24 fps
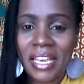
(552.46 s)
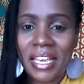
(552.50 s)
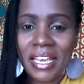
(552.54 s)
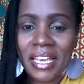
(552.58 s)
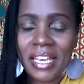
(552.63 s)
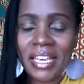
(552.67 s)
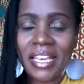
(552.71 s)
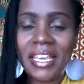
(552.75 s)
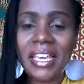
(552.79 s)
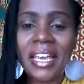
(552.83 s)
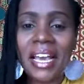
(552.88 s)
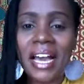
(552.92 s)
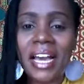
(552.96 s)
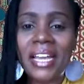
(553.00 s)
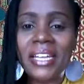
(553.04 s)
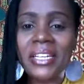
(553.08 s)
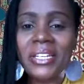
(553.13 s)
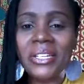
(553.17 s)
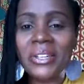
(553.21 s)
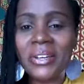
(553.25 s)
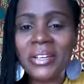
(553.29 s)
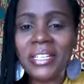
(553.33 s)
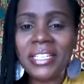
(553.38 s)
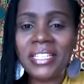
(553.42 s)
He
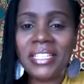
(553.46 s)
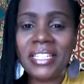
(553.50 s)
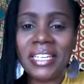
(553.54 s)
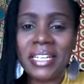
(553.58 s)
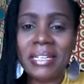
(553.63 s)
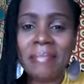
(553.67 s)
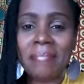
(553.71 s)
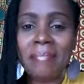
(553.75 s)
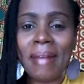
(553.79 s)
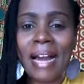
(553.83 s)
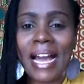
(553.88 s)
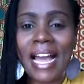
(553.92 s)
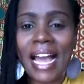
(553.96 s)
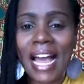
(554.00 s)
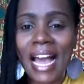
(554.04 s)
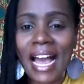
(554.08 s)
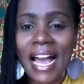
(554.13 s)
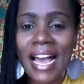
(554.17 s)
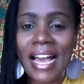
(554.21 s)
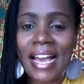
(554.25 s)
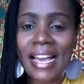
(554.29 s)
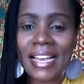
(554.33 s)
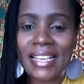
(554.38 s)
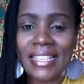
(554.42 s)
anointed my
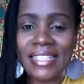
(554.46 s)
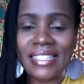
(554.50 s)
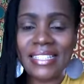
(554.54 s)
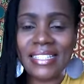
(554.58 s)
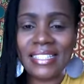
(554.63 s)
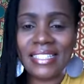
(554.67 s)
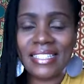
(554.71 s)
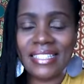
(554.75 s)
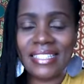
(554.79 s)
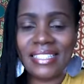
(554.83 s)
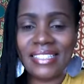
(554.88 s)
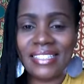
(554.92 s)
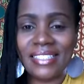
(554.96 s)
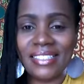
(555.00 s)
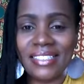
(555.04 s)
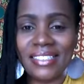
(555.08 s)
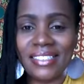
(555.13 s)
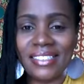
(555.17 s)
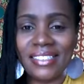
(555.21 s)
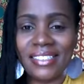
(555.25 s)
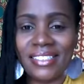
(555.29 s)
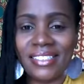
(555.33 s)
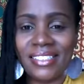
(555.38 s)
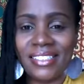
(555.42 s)
eyes
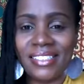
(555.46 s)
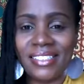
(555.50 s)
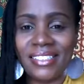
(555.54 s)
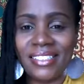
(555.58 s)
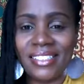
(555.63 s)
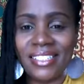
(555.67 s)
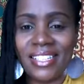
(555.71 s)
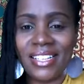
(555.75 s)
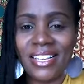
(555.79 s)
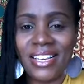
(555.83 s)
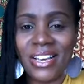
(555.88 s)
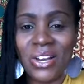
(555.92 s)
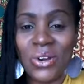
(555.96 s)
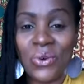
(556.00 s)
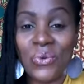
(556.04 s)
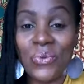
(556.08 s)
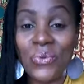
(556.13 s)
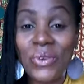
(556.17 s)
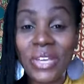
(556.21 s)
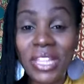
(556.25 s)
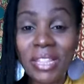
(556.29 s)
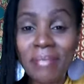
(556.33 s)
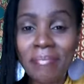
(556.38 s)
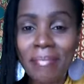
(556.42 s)

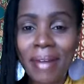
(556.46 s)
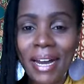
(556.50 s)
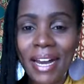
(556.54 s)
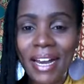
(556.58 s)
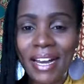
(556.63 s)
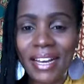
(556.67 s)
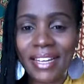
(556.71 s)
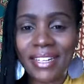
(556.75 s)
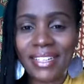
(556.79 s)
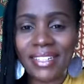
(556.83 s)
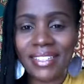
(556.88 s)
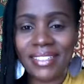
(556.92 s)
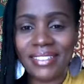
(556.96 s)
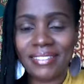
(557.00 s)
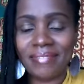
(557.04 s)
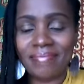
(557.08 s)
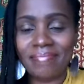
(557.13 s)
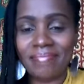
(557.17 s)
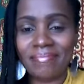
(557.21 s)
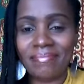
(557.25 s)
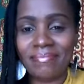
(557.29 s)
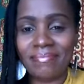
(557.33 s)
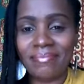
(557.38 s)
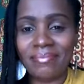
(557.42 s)
with mud,
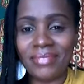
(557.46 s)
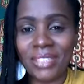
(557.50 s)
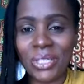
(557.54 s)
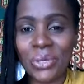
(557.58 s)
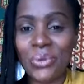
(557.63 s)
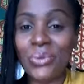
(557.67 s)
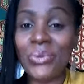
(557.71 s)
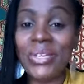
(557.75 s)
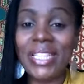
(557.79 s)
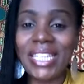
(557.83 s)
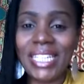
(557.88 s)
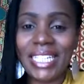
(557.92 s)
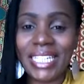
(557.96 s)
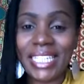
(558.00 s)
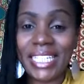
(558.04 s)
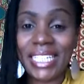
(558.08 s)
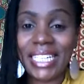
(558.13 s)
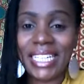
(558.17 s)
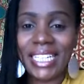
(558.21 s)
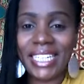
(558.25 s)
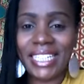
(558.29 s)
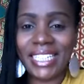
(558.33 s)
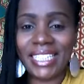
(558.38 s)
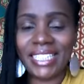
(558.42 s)
with
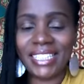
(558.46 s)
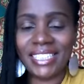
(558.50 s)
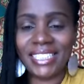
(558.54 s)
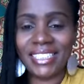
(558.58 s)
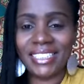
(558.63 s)
clay.